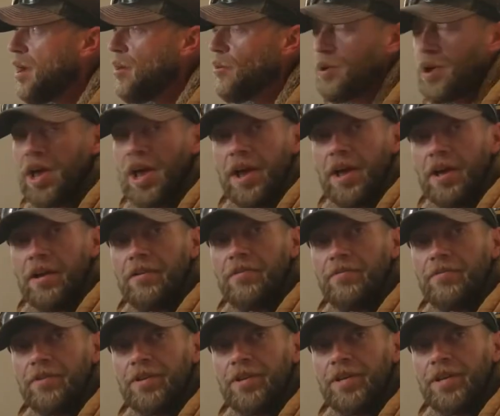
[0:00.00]
hour and a half.
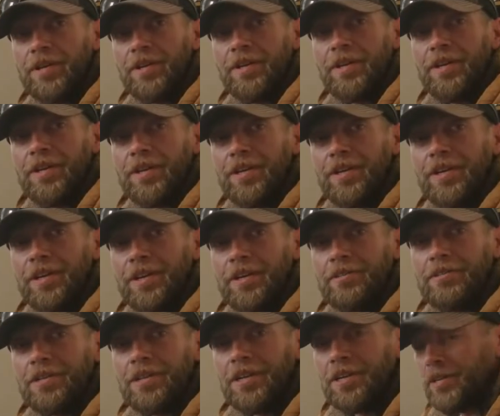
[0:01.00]
He
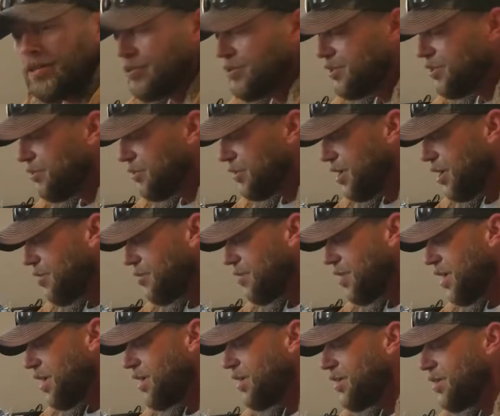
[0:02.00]
goes in there, dude's doing
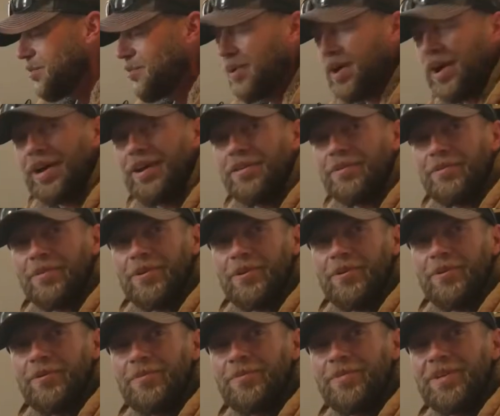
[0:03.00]
cocaine in the bathroom.